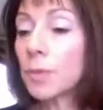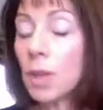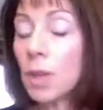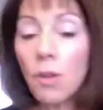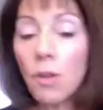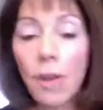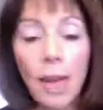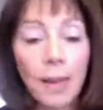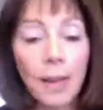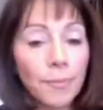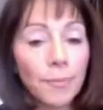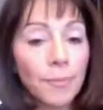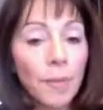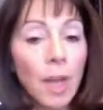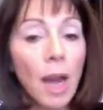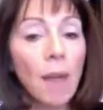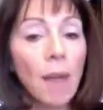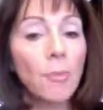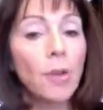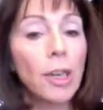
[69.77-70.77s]
Okay,
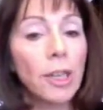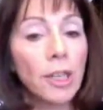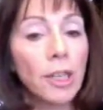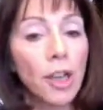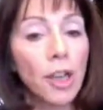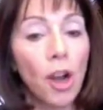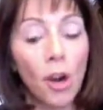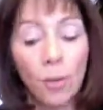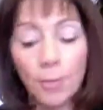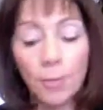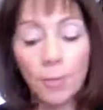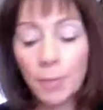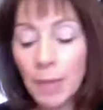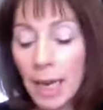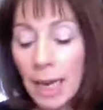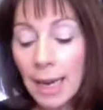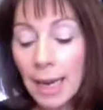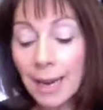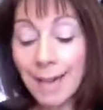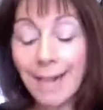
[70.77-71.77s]
I'm ready to go.
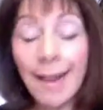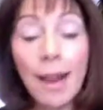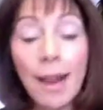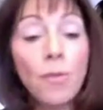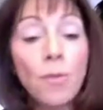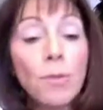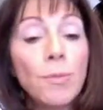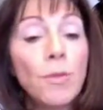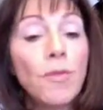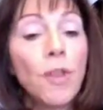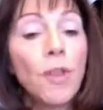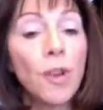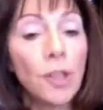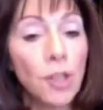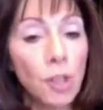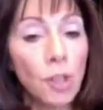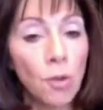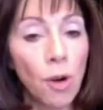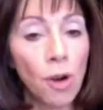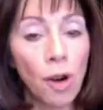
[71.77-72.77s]
Now we move on
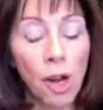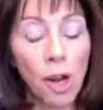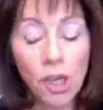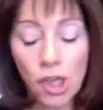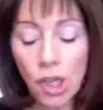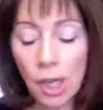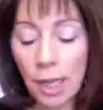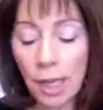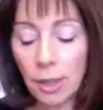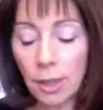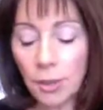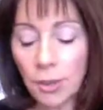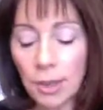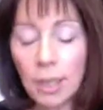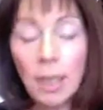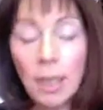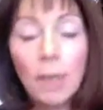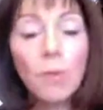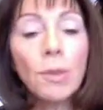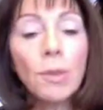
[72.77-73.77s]
to our
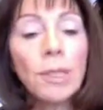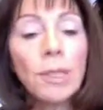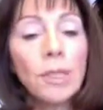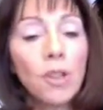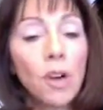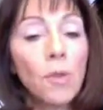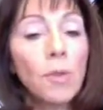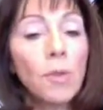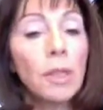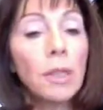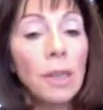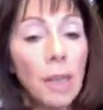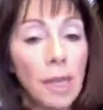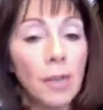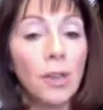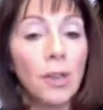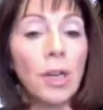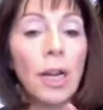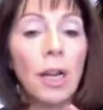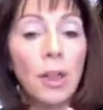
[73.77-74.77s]
eyeshadows. We start with a
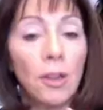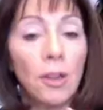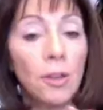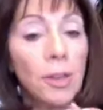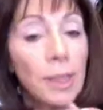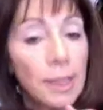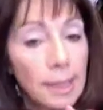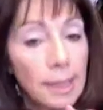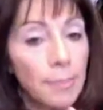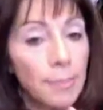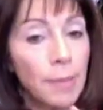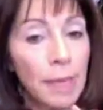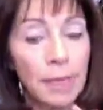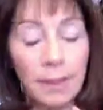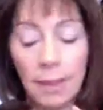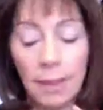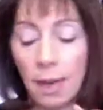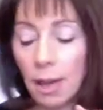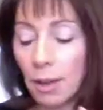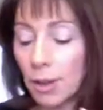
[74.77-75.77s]
lighter color. It's a
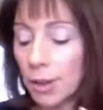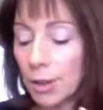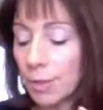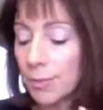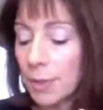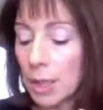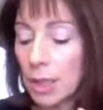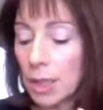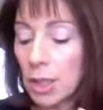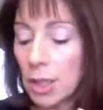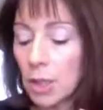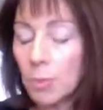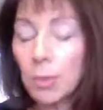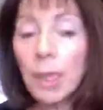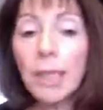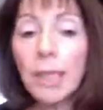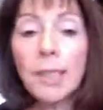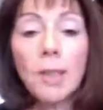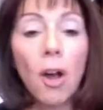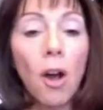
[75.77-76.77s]
base color to
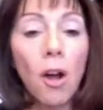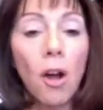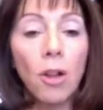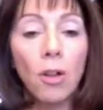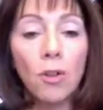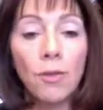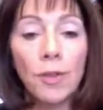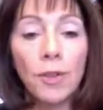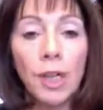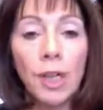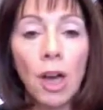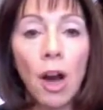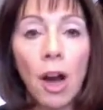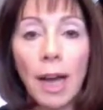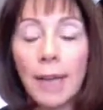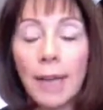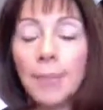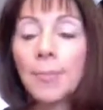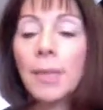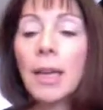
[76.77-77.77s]
place all over the
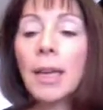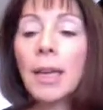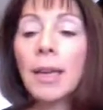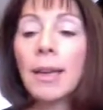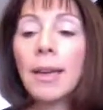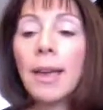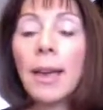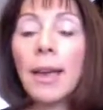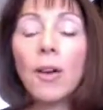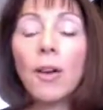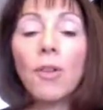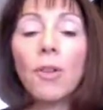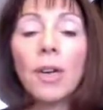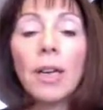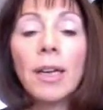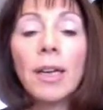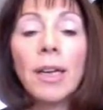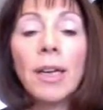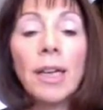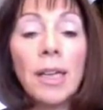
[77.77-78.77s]
eye. Now,
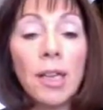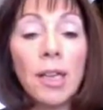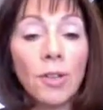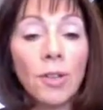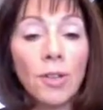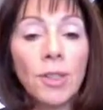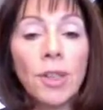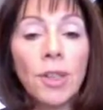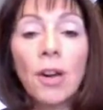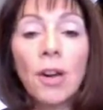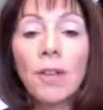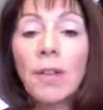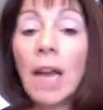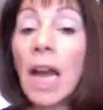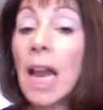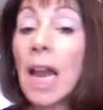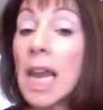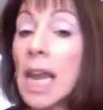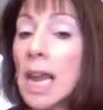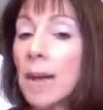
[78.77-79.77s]
here's our
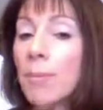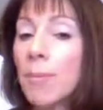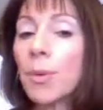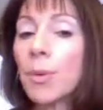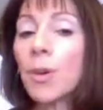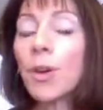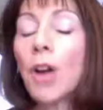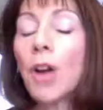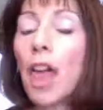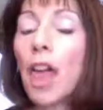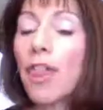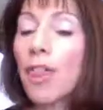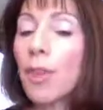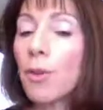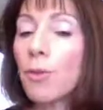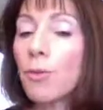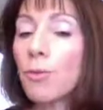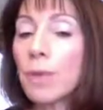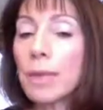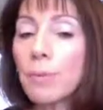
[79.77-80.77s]
number
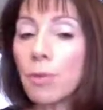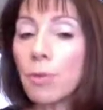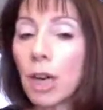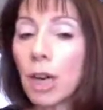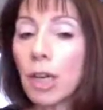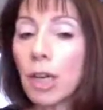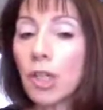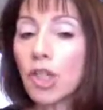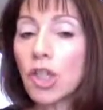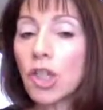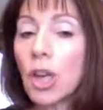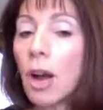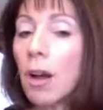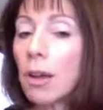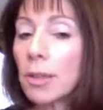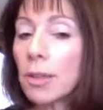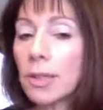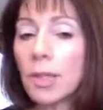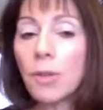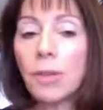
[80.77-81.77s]
three brush,
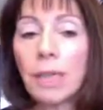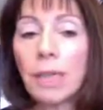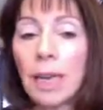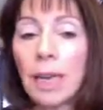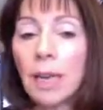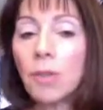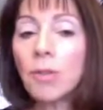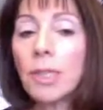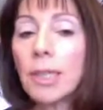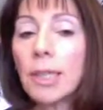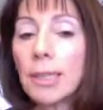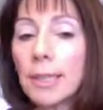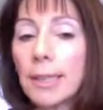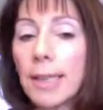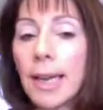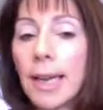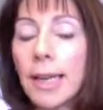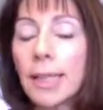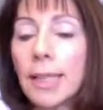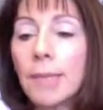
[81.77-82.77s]
also an
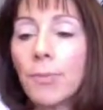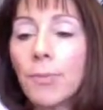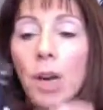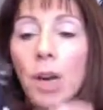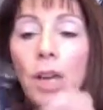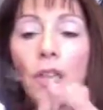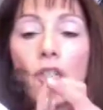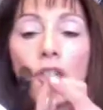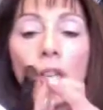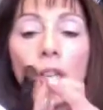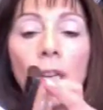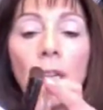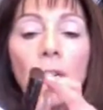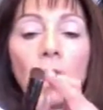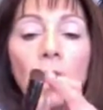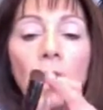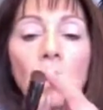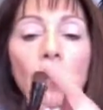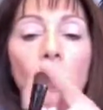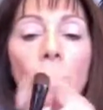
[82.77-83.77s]
outstanding brush
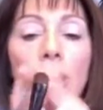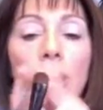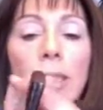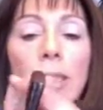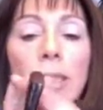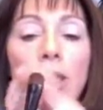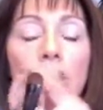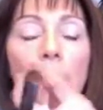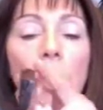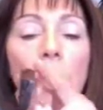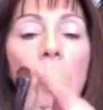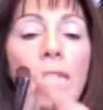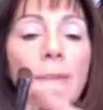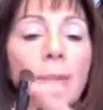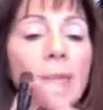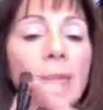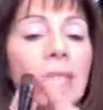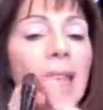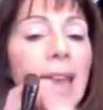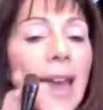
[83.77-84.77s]
notice the shape.
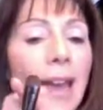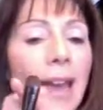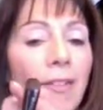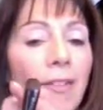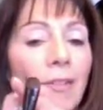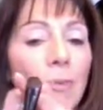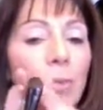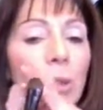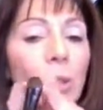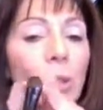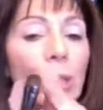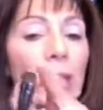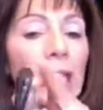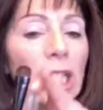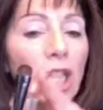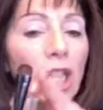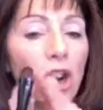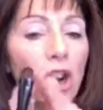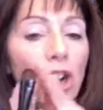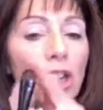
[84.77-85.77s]
It's a half moon, like
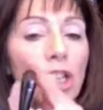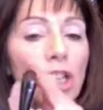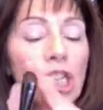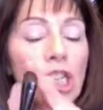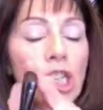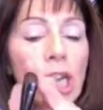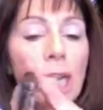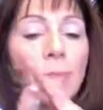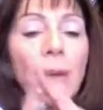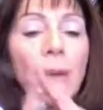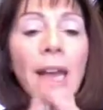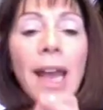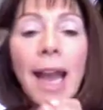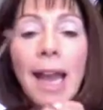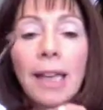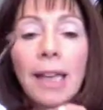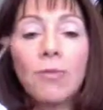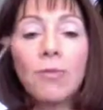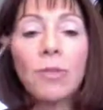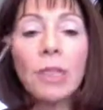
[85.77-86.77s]
an arc shape,
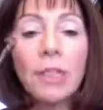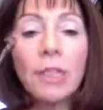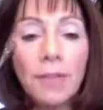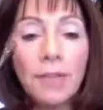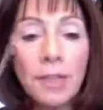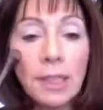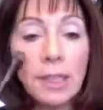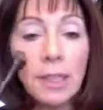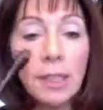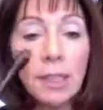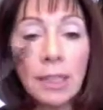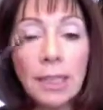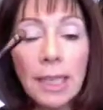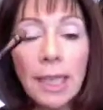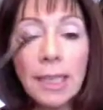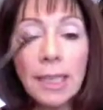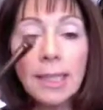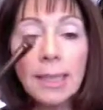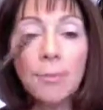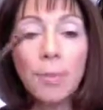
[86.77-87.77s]
and it really
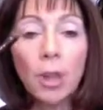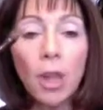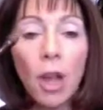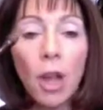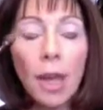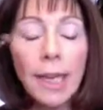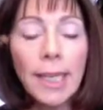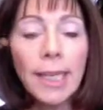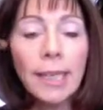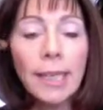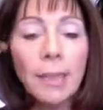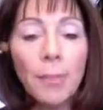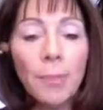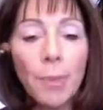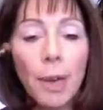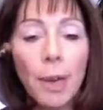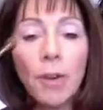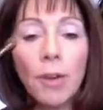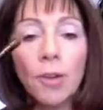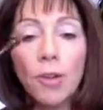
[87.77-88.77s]
facilitates applying the
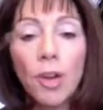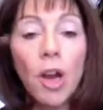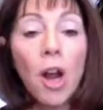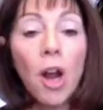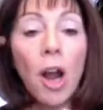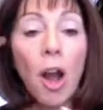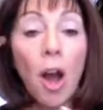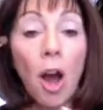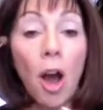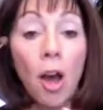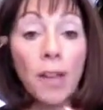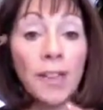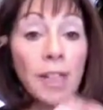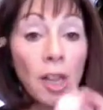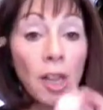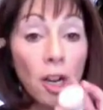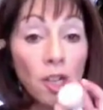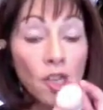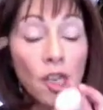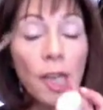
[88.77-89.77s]
powder on the
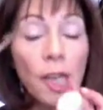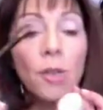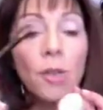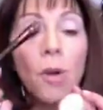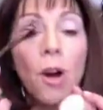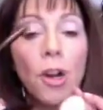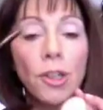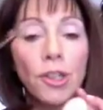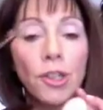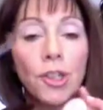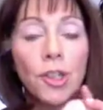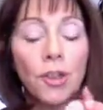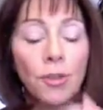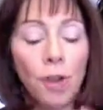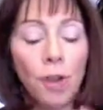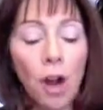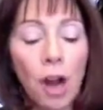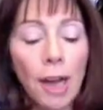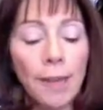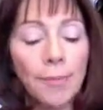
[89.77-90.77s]
eyeshadow onto
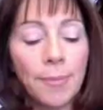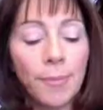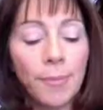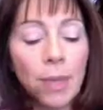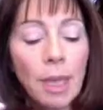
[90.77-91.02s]
your eye.